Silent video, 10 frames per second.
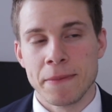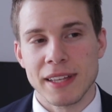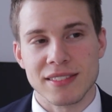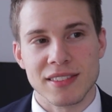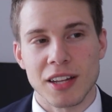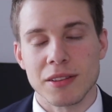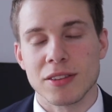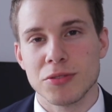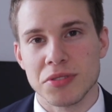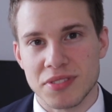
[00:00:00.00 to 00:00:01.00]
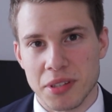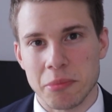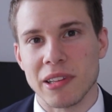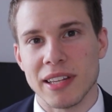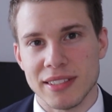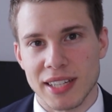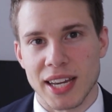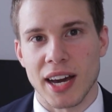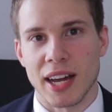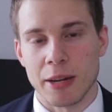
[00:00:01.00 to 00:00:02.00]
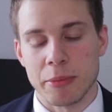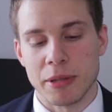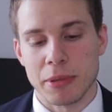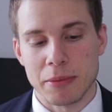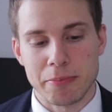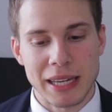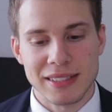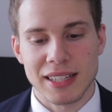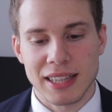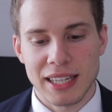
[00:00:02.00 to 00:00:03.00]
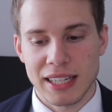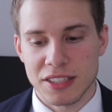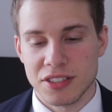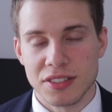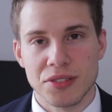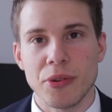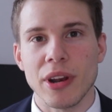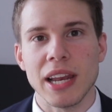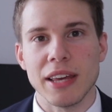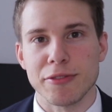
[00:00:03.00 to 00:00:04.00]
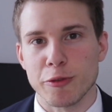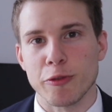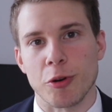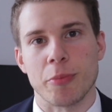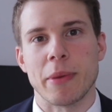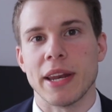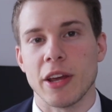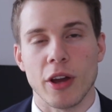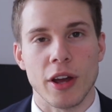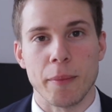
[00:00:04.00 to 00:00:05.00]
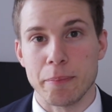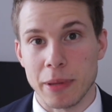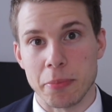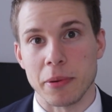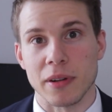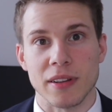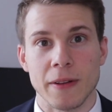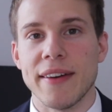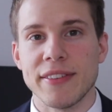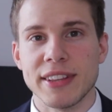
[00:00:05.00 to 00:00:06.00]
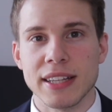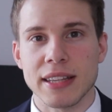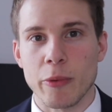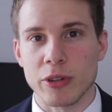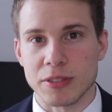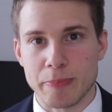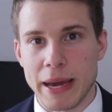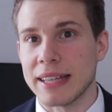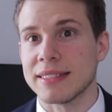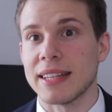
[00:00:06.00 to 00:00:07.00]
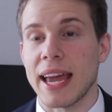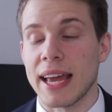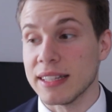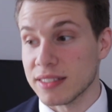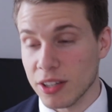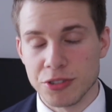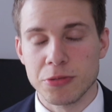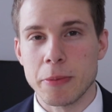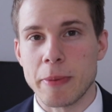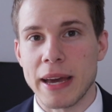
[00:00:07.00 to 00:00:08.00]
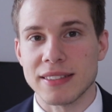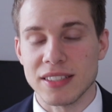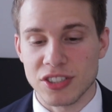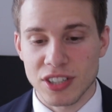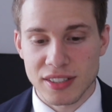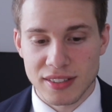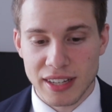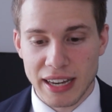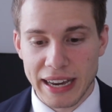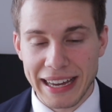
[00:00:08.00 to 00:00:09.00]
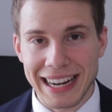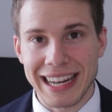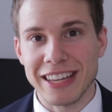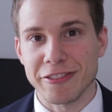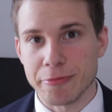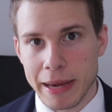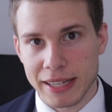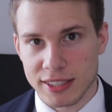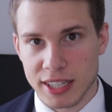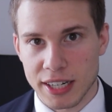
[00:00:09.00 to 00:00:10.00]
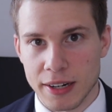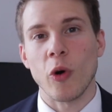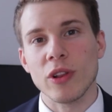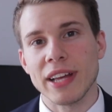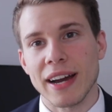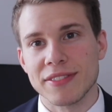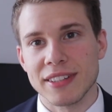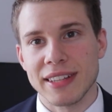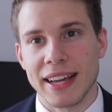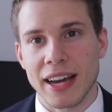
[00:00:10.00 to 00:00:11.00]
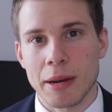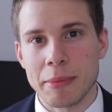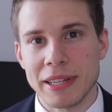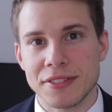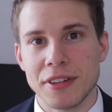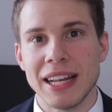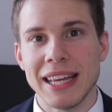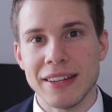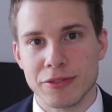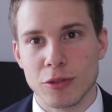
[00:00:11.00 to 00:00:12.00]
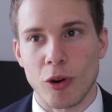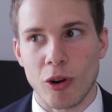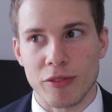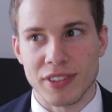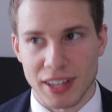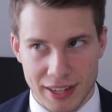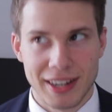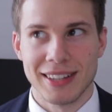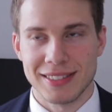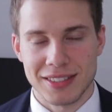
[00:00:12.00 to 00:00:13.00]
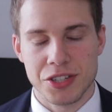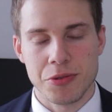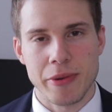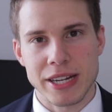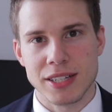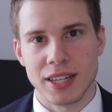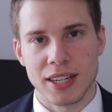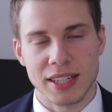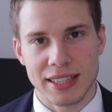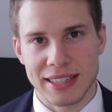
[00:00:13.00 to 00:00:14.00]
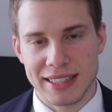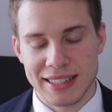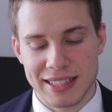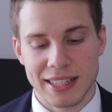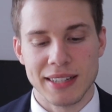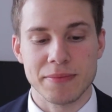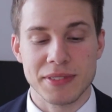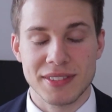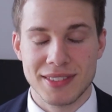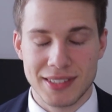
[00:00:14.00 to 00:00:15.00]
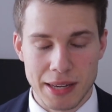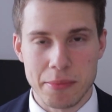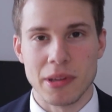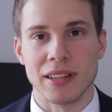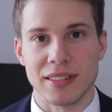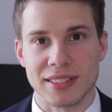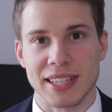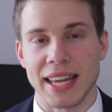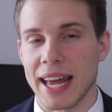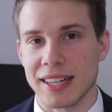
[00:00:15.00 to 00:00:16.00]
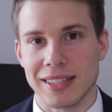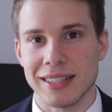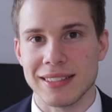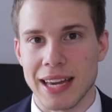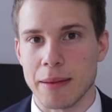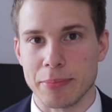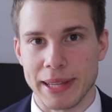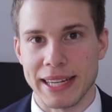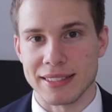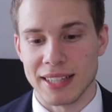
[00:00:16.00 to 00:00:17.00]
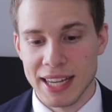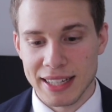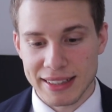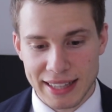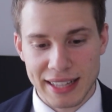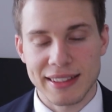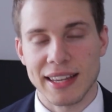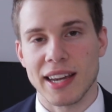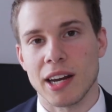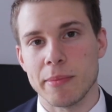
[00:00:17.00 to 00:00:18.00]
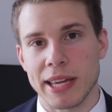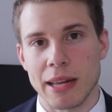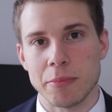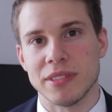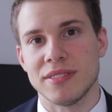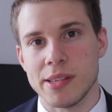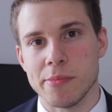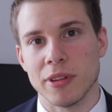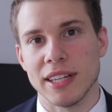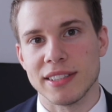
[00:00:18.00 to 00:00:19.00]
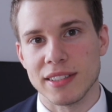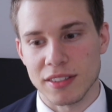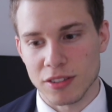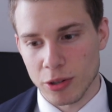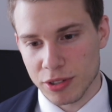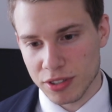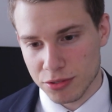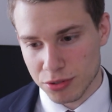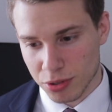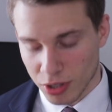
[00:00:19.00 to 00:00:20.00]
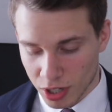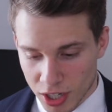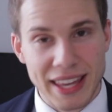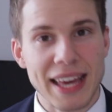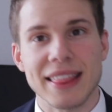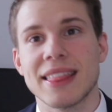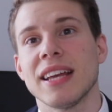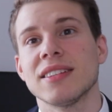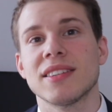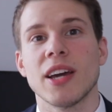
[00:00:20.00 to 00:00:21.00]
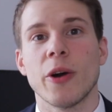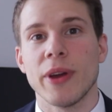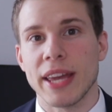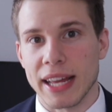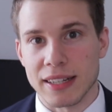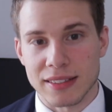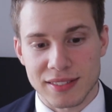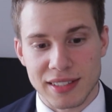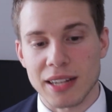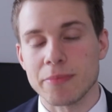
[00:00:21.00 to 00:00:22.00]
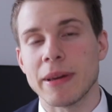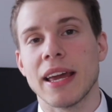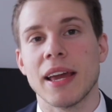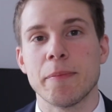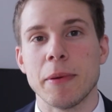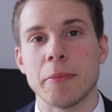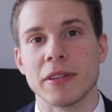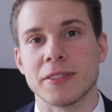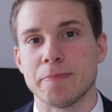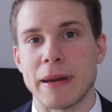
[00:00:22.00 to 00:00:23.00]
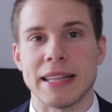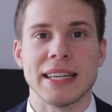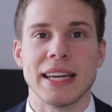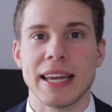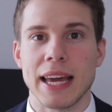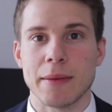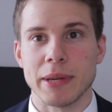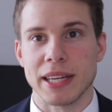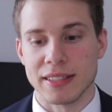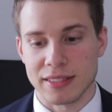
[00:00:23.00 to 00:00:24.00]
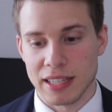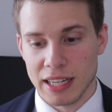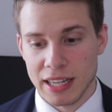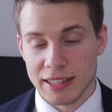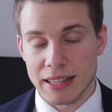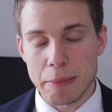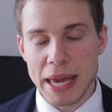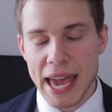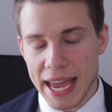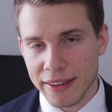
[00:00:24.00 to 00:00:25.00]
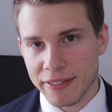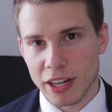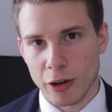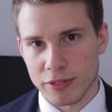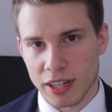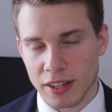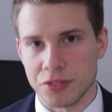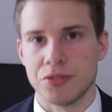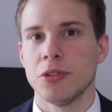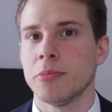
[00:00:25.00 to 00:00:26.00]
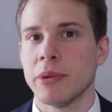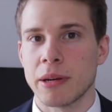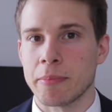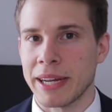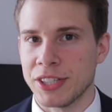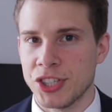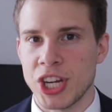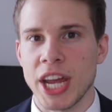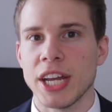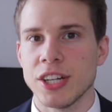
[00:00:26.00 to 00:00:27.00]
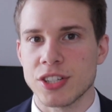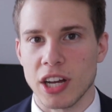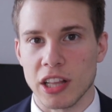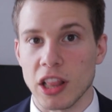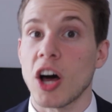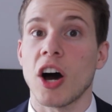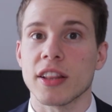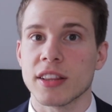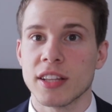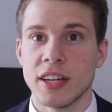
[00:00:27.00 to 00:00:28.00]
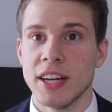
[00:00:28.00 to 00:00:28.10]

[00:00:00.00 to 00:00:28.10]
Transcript: is not to stimulate the economy, but basically it's just a relief for many people. Everything that was passed and is going to be passed is just a relief measure. Only after the economy is relieved of the current situation, the stimulus can actually take place. Then the economy can be stimulated in order to get things going and start making people spending again, because the behavior of the consumer might change a lot